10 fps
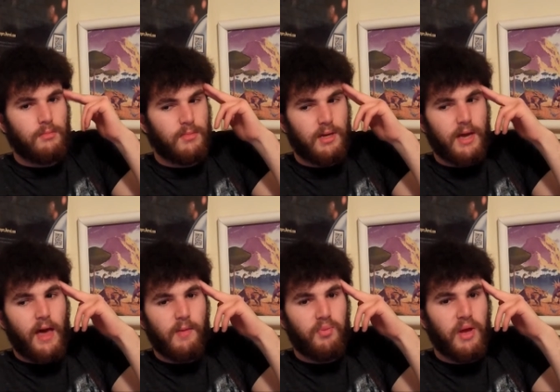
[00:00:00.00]
The guy
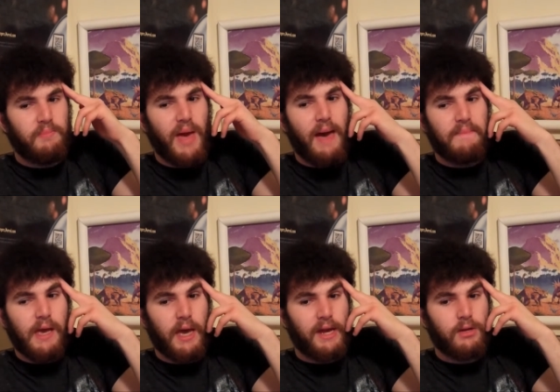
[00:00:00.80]
that played
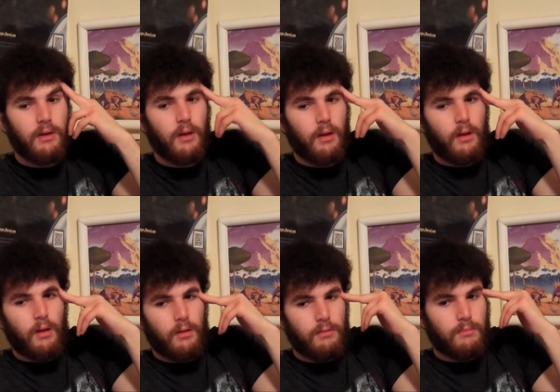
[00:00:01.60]
Batman,
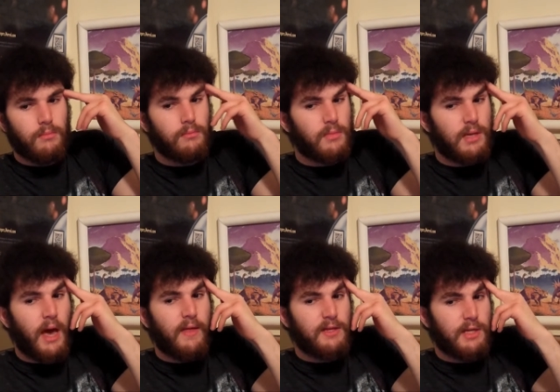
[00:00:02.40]
the guy
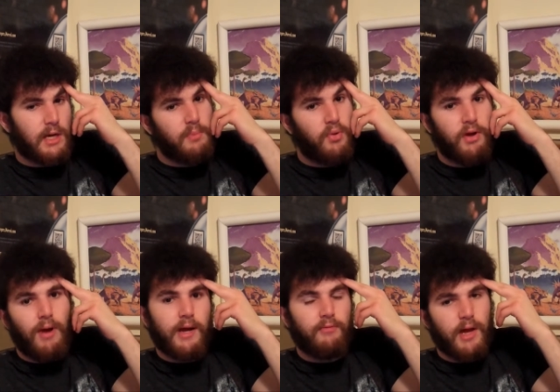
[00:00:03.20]
that's gonna play
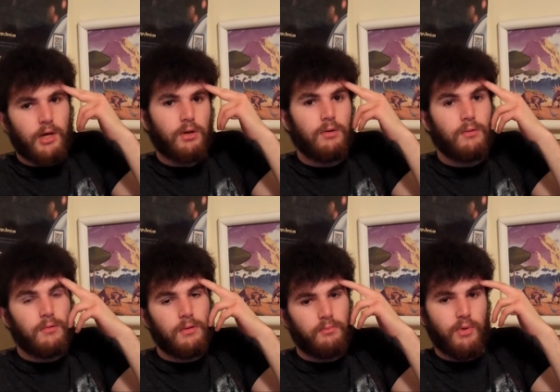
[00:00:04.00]
Rocket
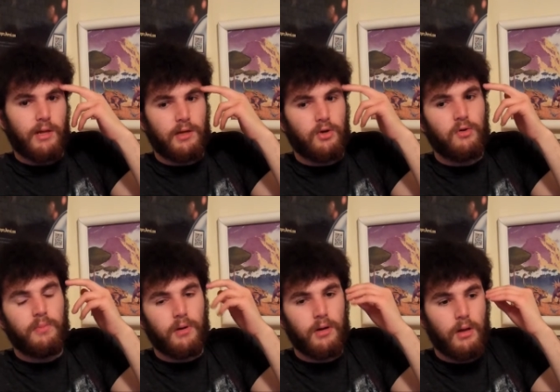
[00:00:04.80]
Raccoon, Bradley
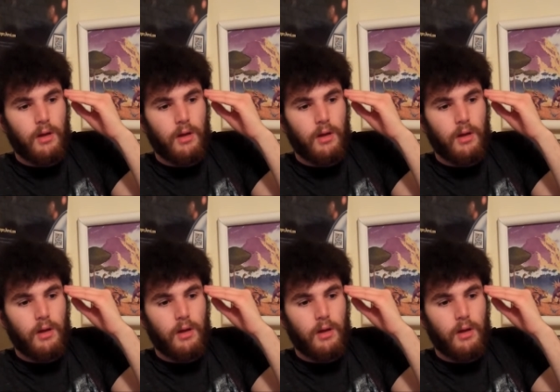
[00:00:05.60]
Cooper,